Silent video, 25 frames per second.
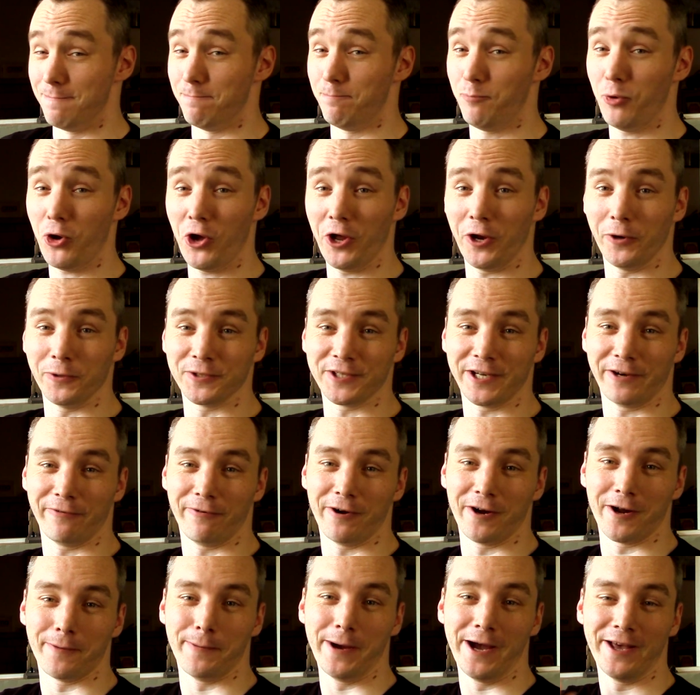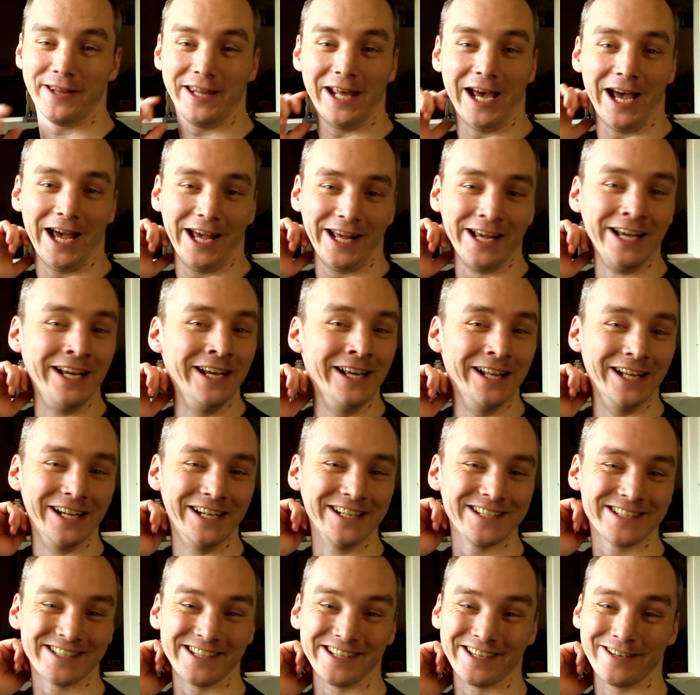Boy, was I wrong about that.
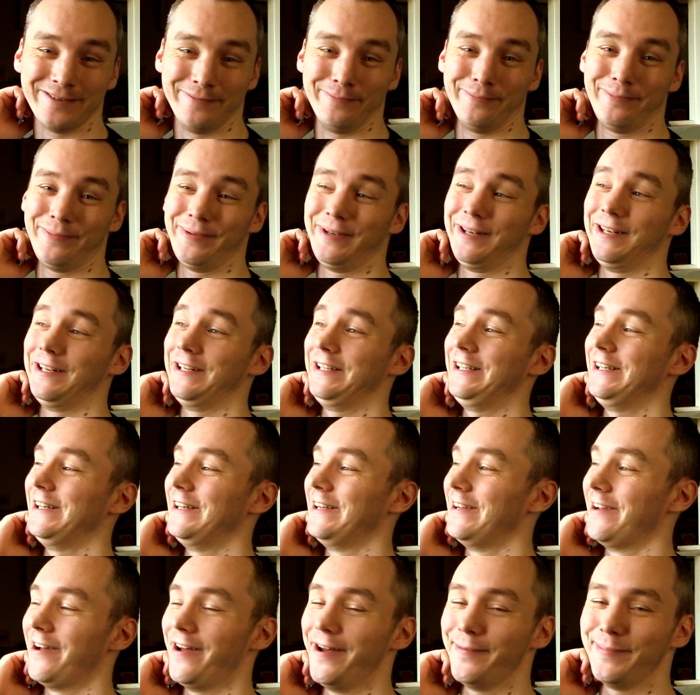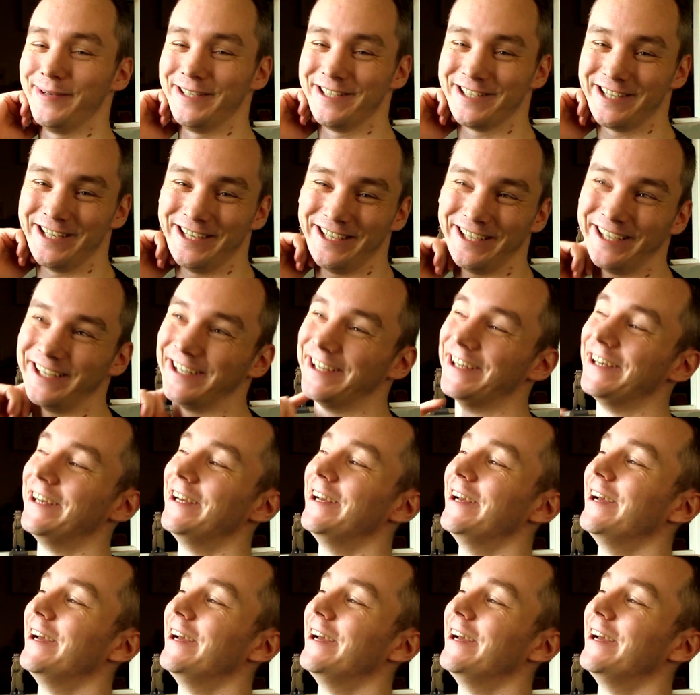That's a complete garbage idea.